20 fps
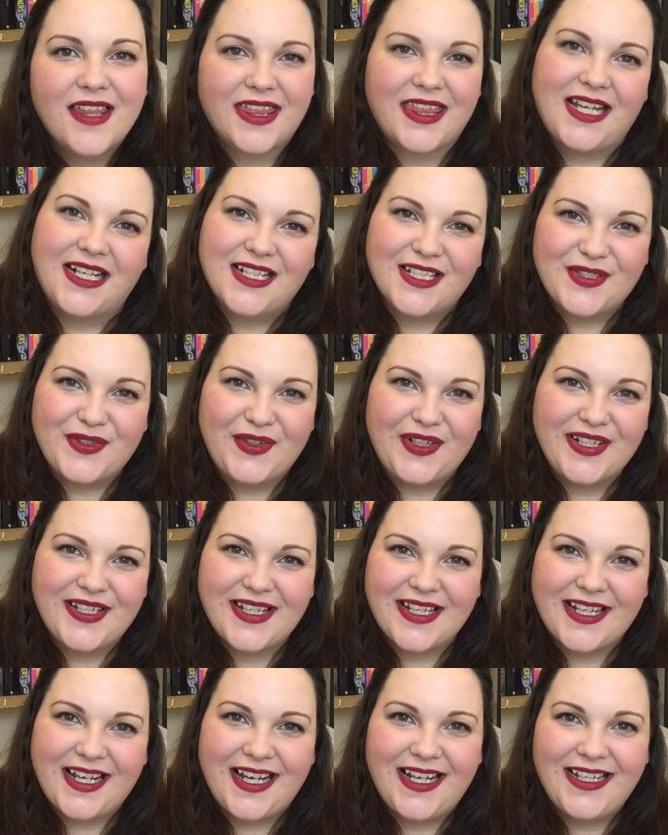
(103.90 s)
Thanks for
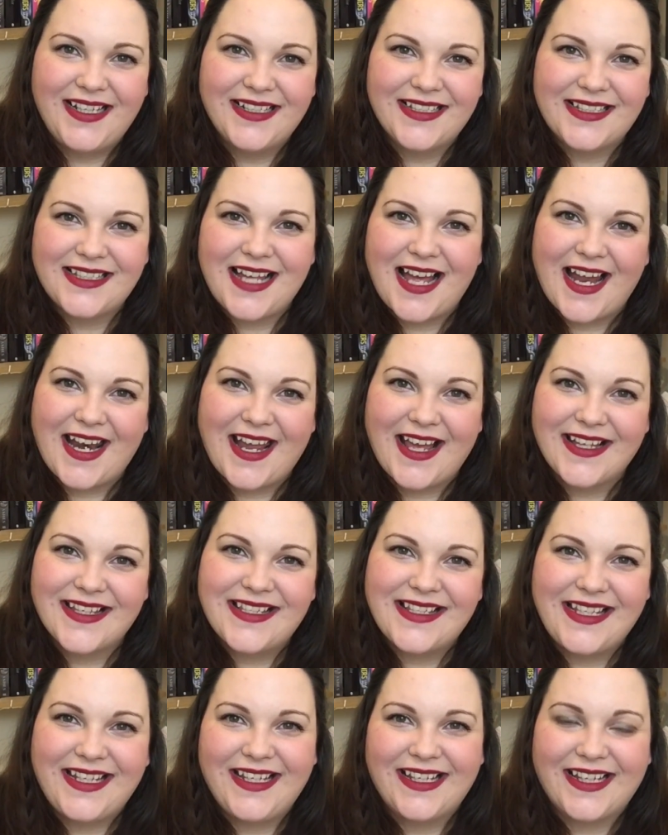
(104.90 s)
watching guys, and I'll
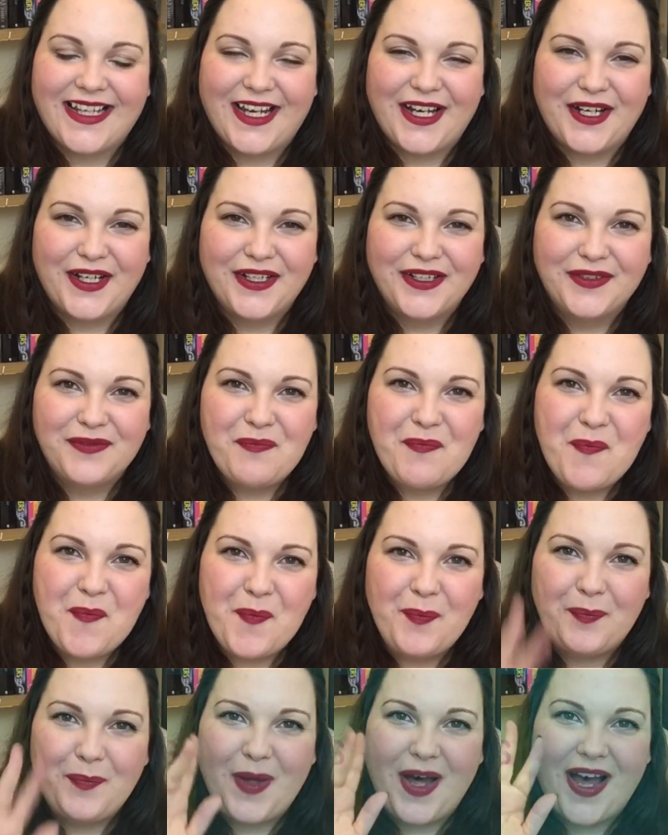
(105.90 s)
see you later.
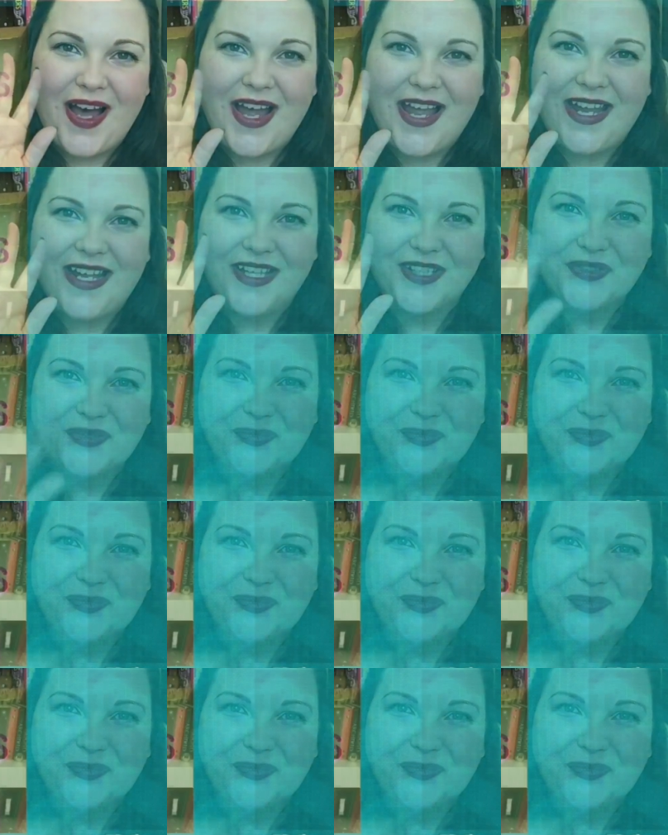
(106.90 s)
Bye!